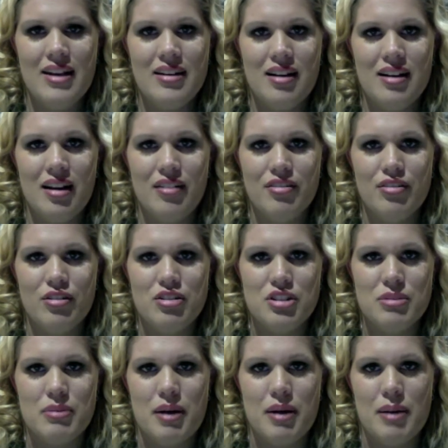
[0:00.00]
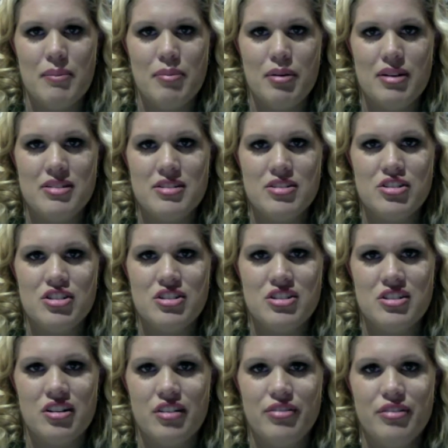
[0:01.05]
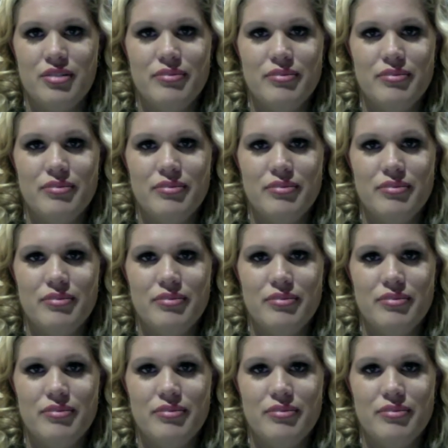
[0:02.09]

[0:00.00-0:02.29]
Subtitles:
unfortunately my breasts are just stuffed.